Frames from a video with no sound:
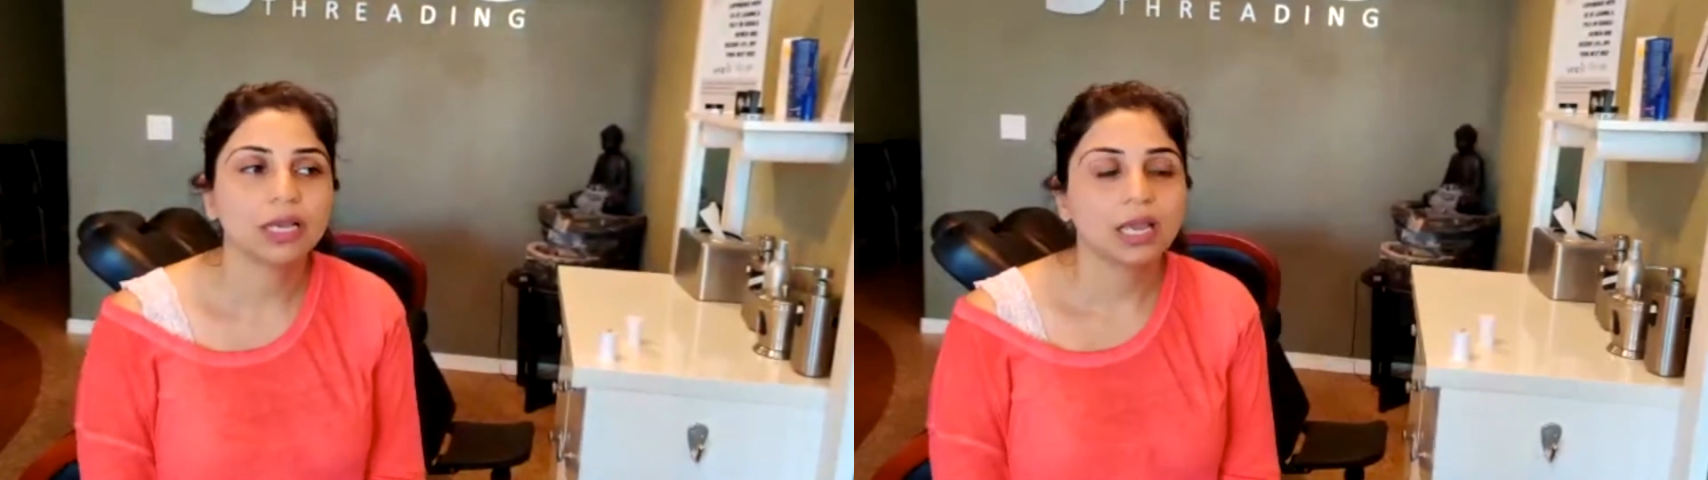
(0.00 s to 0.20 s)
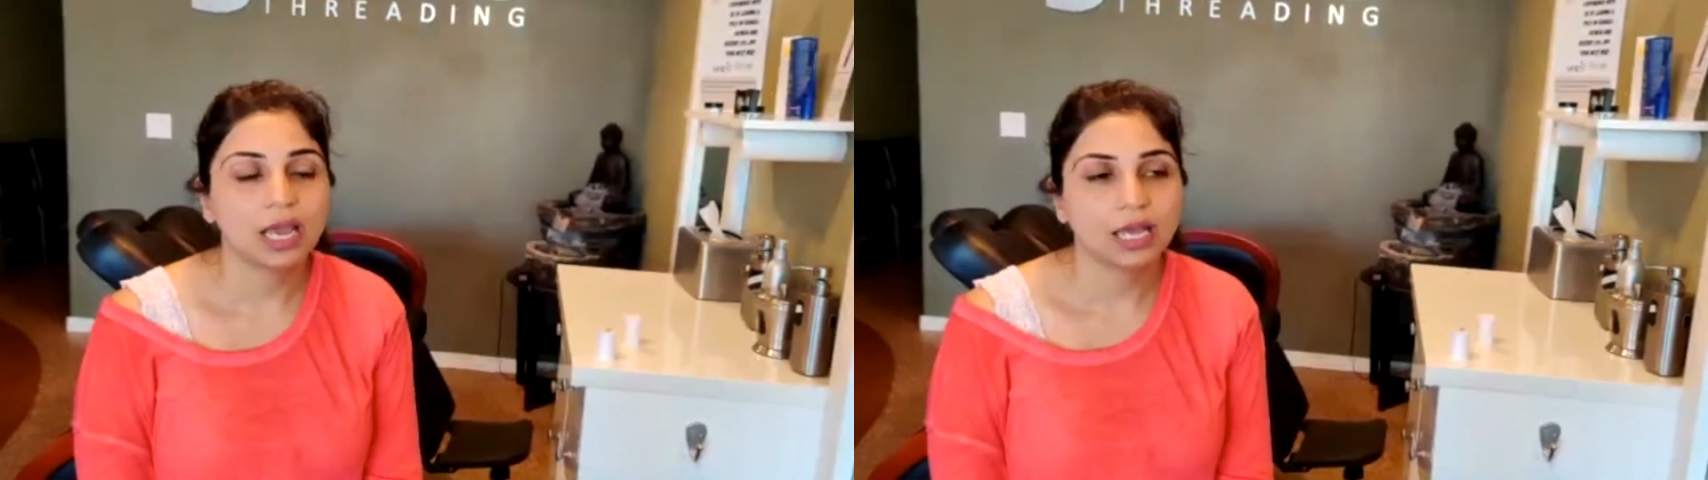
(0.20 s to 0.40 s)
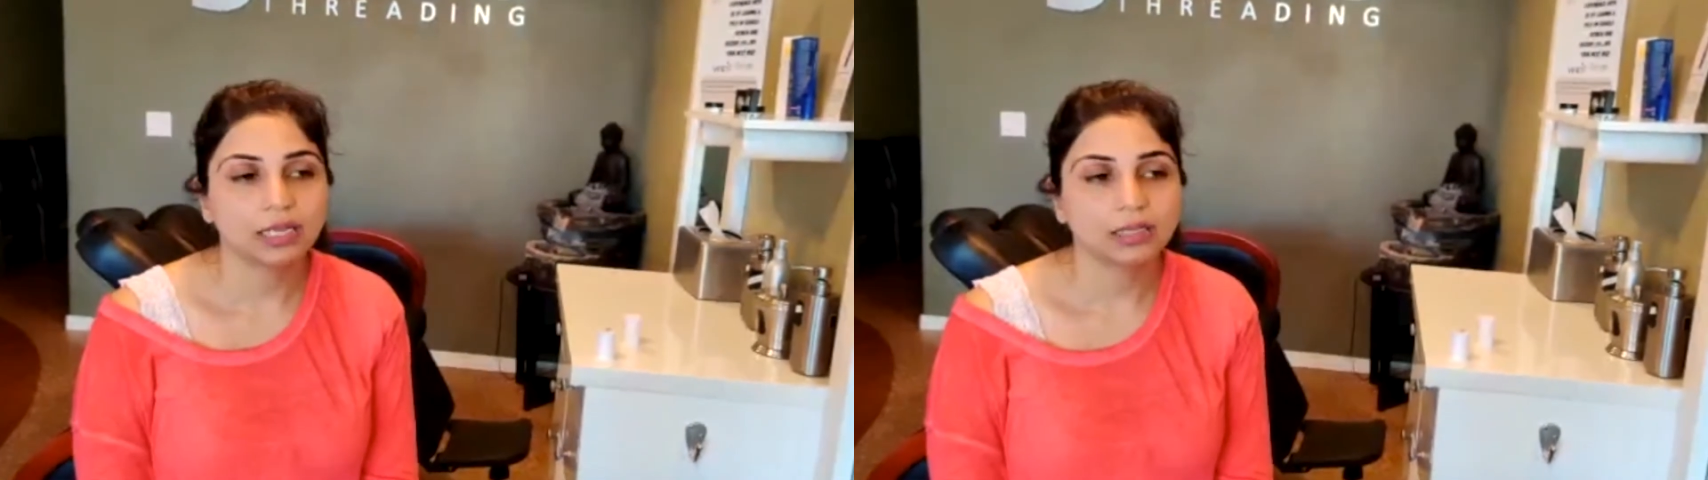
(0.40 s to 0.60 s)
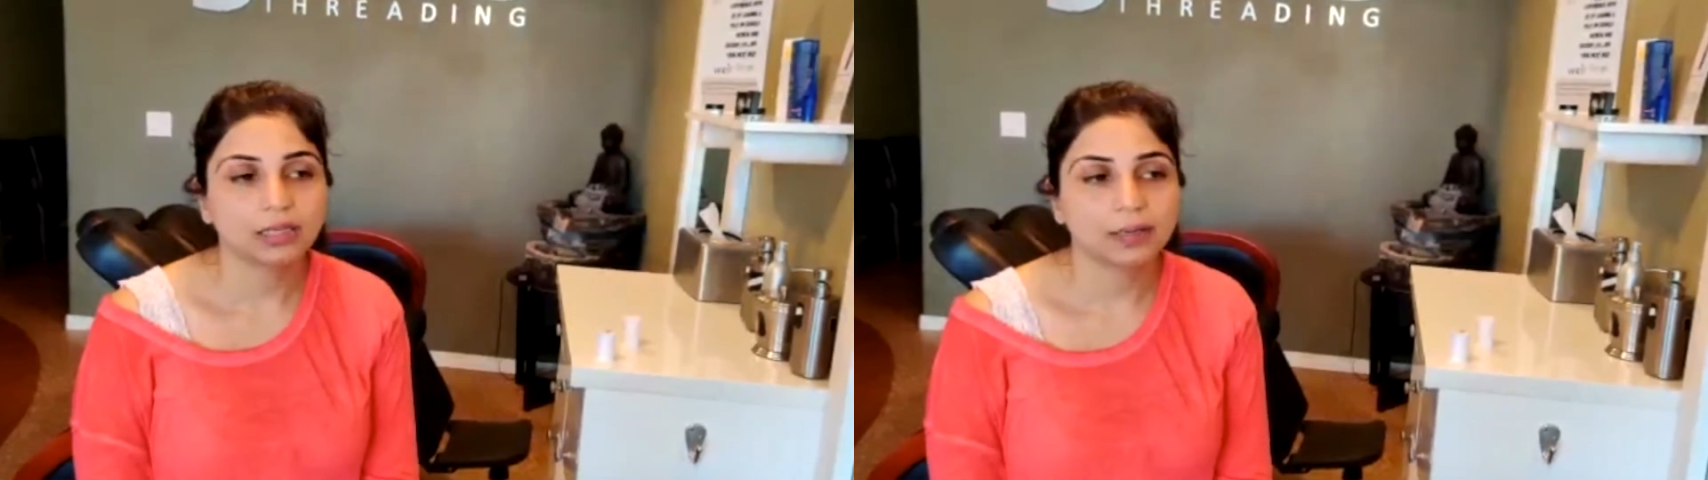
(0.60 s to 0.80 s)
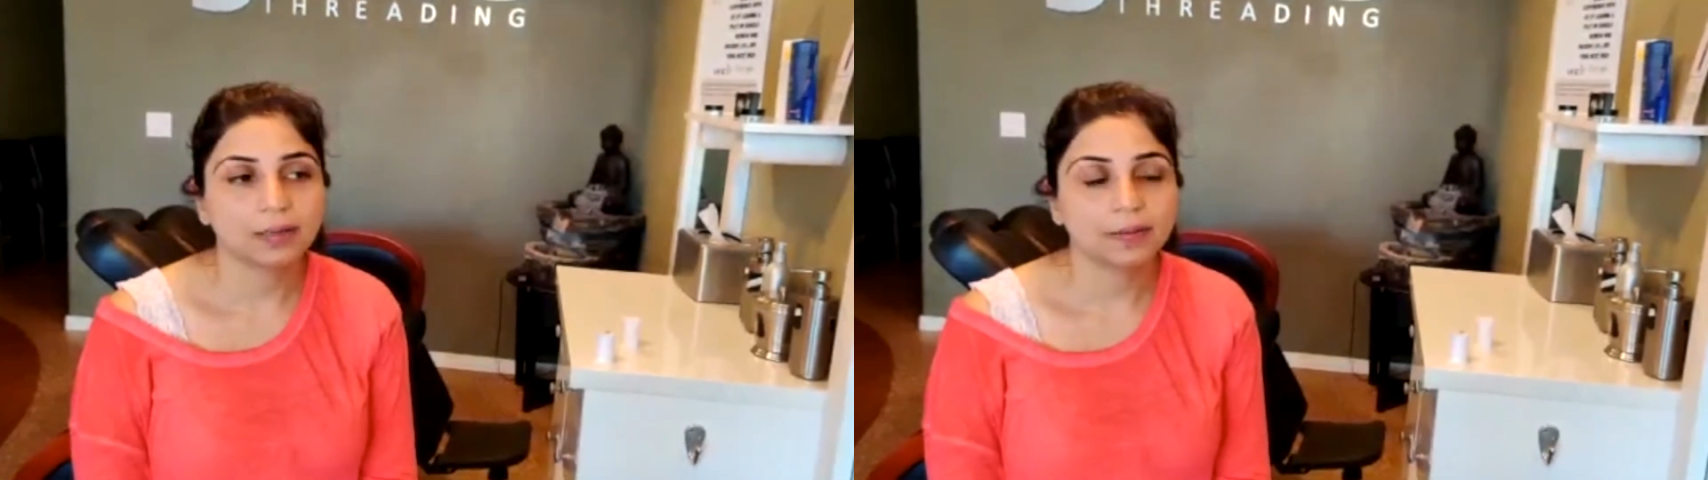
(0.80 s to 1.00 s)
and
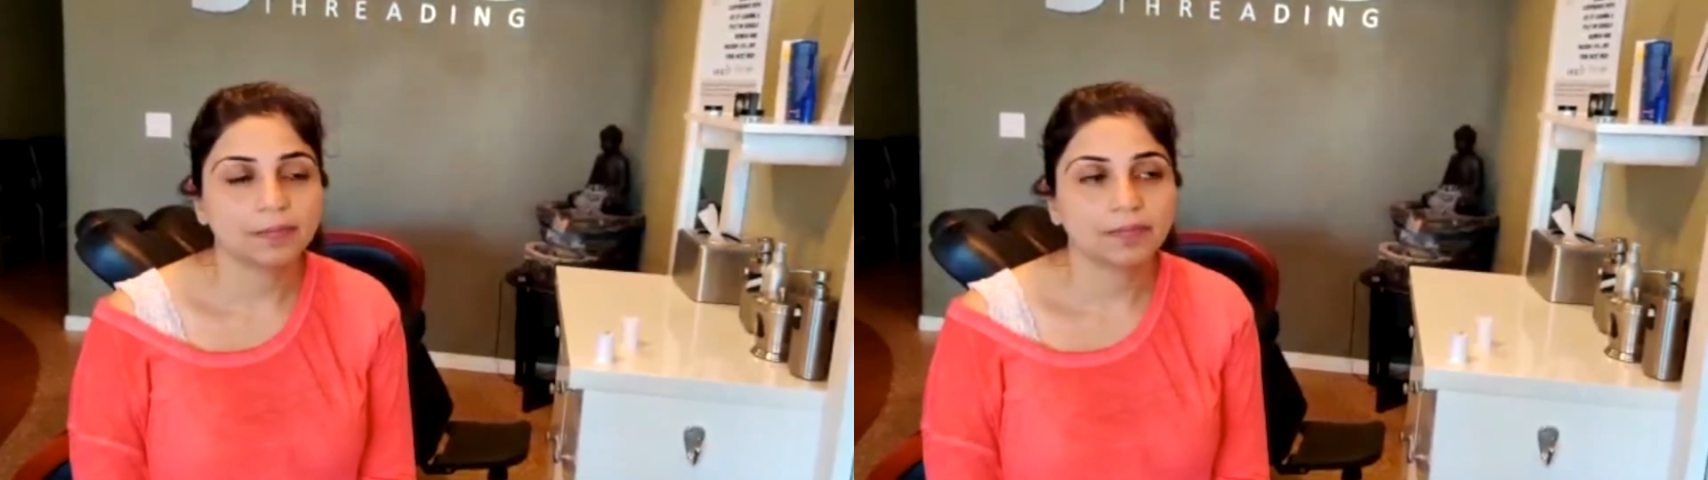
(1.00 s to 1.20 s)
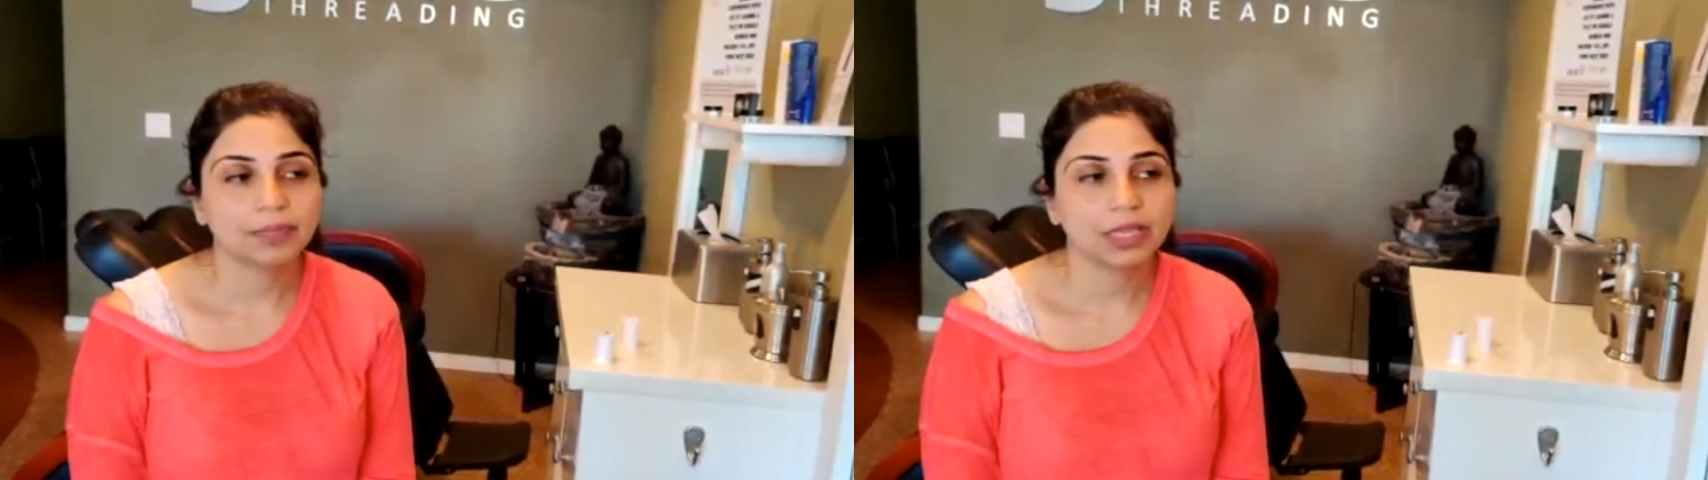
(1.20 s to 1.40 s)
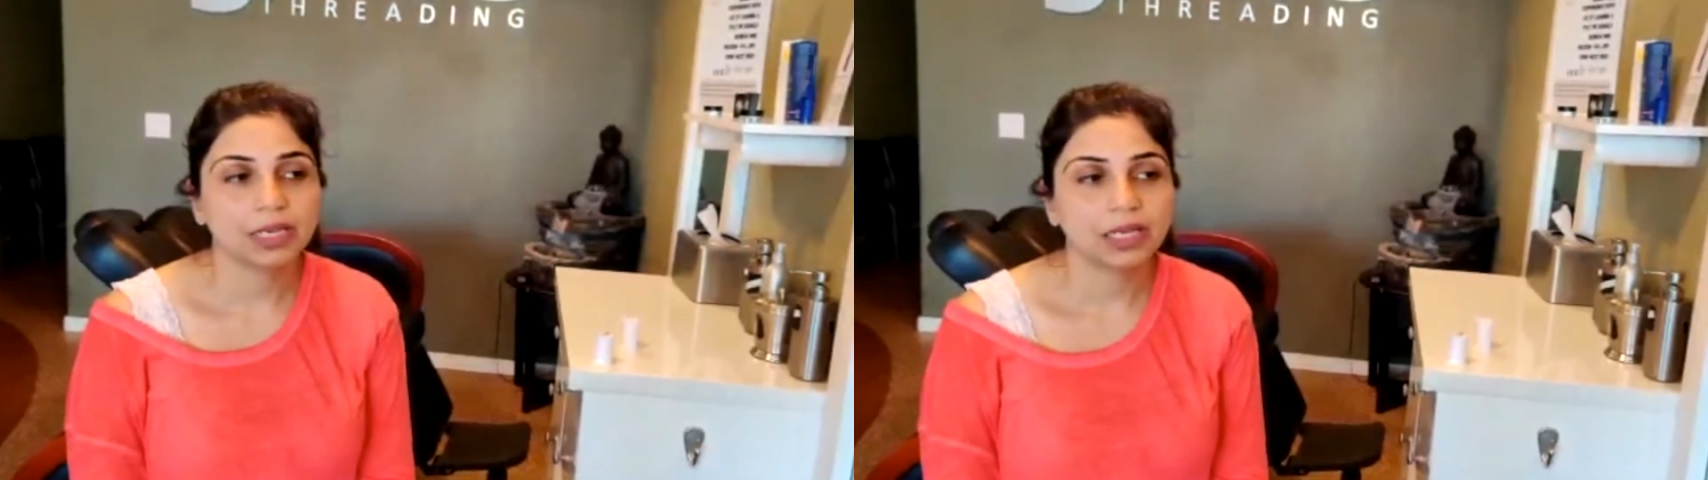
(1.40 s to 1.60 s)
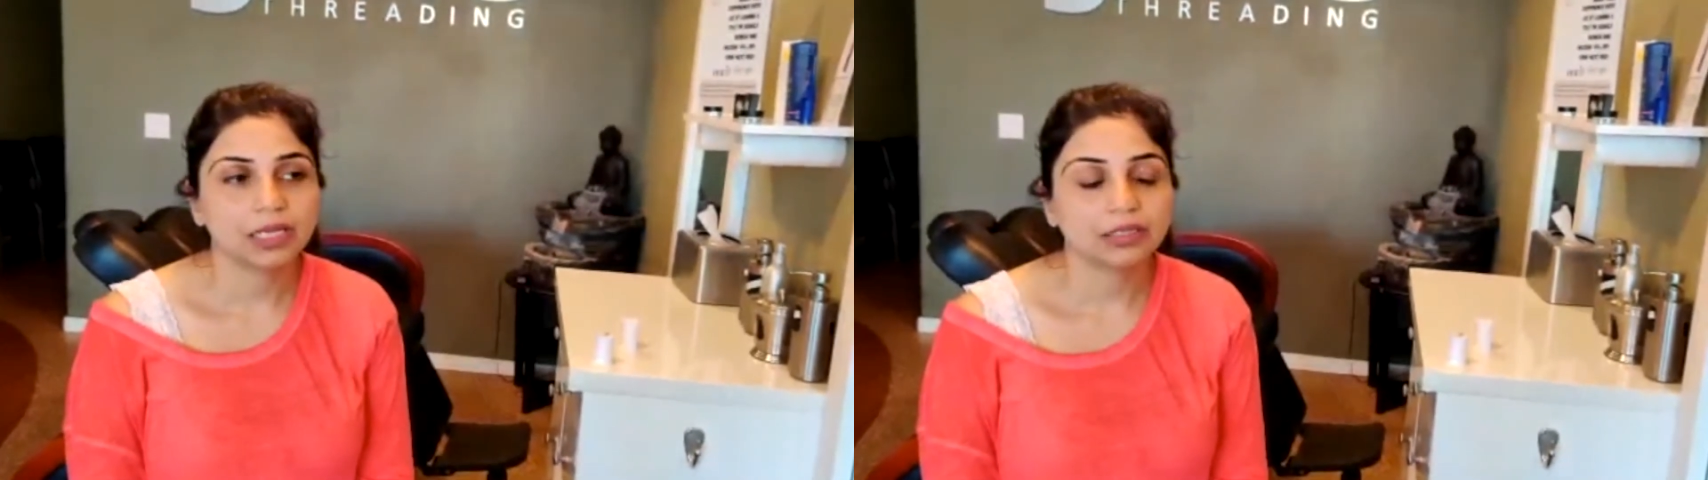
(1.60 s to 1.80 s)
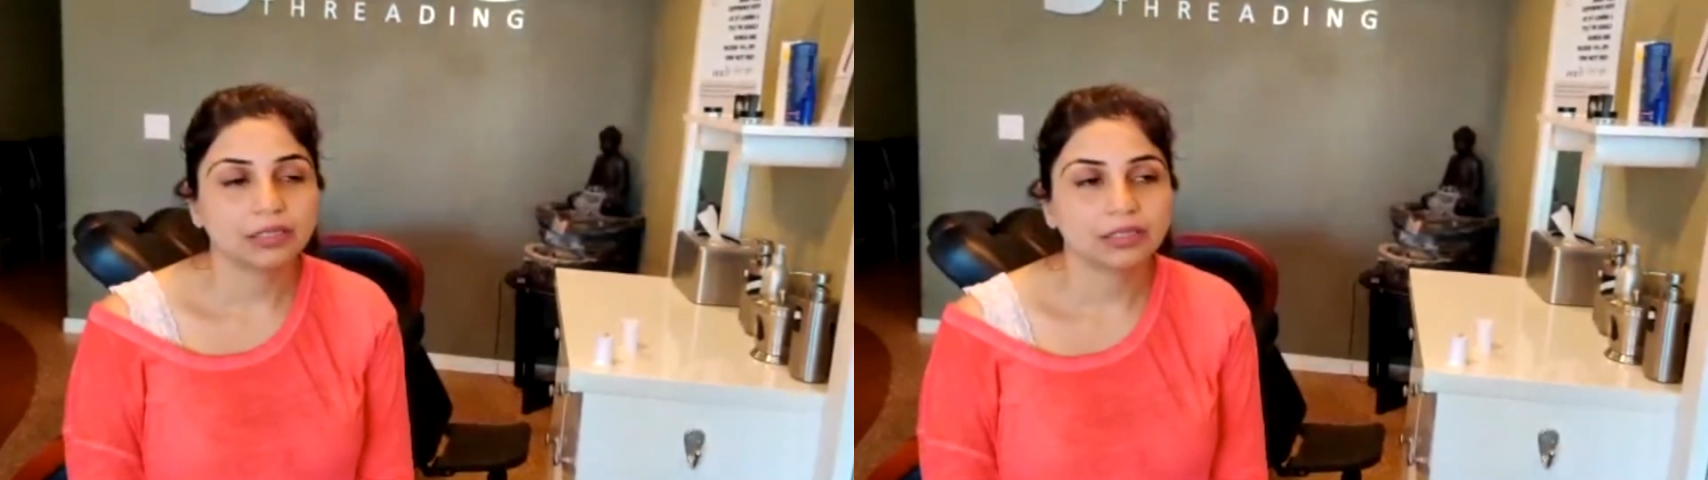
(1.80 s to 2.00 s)
it